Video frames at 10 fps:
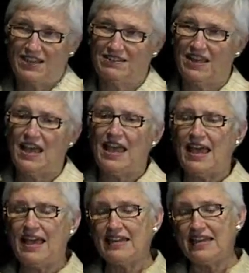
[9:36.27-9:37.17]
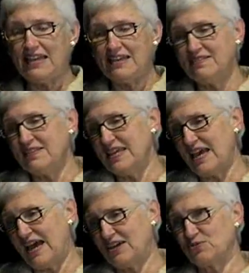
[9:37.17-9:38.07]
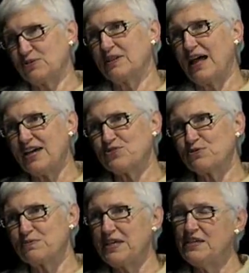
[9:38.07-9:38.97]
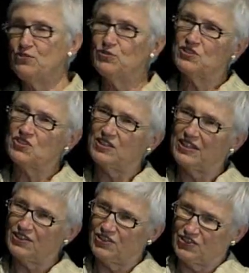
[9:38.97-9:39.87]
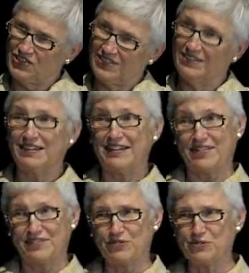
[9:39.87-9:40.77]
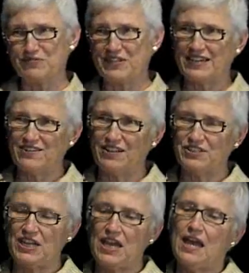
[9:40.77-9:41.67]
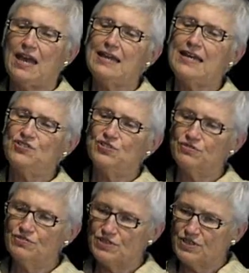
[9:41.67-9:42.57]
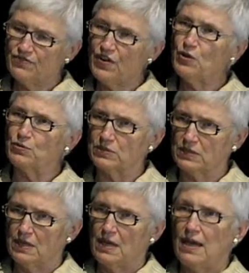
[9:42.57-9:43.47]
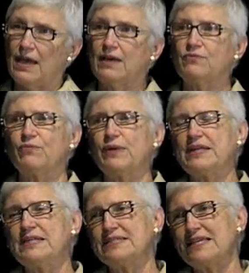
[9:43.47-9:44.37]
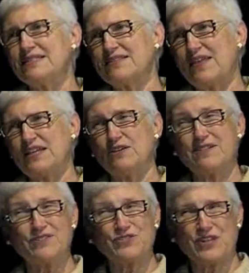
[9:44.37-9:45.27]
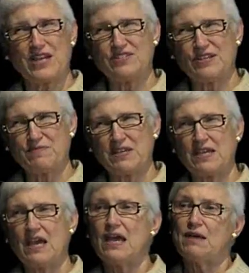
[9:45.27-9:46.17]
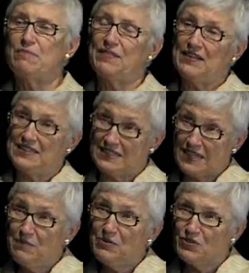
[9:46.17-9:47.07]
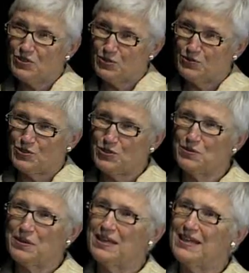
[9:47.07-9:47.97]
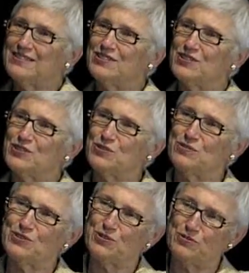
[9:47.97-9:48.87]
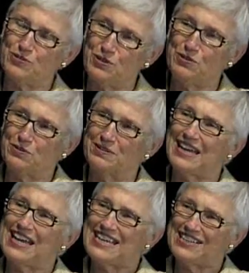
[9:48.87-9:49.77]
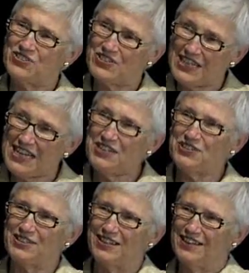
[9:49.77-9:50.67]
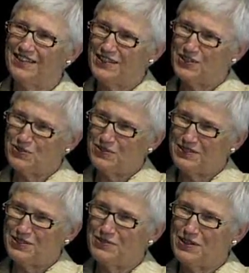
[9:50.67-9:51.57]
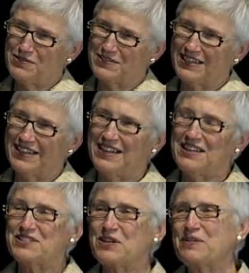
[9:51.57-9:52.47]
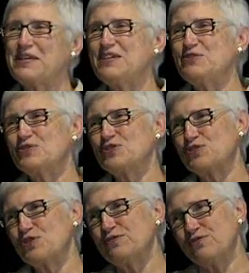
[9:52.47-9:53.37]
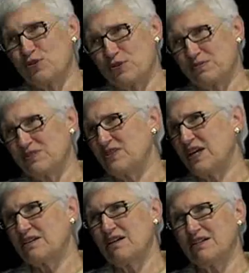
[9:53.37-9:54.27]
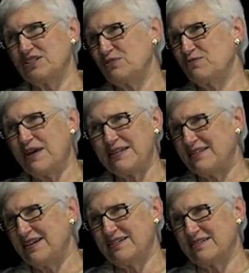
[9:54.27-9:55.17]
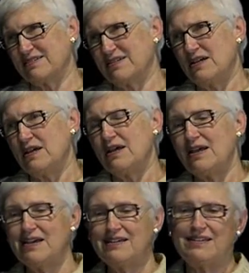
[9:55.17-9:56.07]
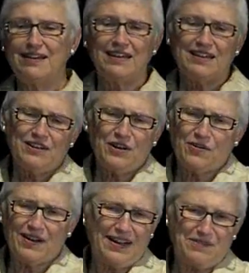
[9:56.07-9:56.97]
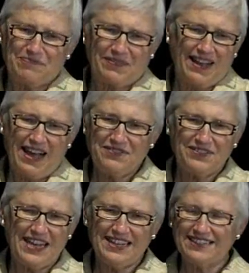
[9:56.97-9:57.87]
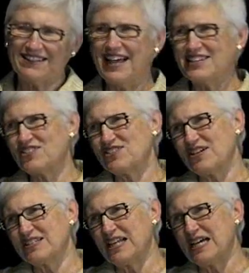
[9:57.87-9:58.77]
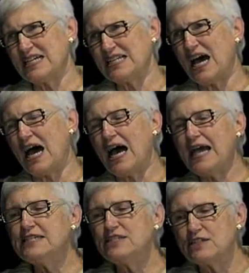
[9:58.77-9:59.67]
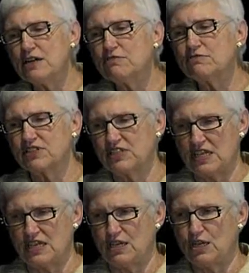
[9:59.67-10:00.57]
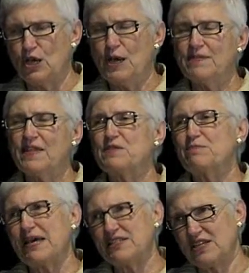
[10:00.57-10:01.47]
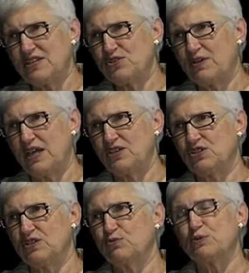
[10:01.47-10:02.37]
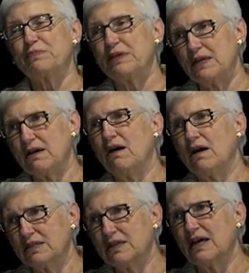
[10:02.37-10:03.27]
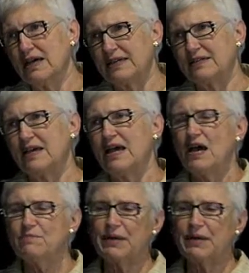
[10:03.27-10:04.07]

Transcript: Mm-hmm. And in the actual classroom, he uses clickers, another form of technology. Mm-hmm. He gets students to vote. And when he sees that they don't understand something, but that some of the students do, he gets the students who do to teach the students who don't. So he uses two forms of technology right there. And, you know, I've taken classes online. I don't see that the best education will be online. Mm-hmm.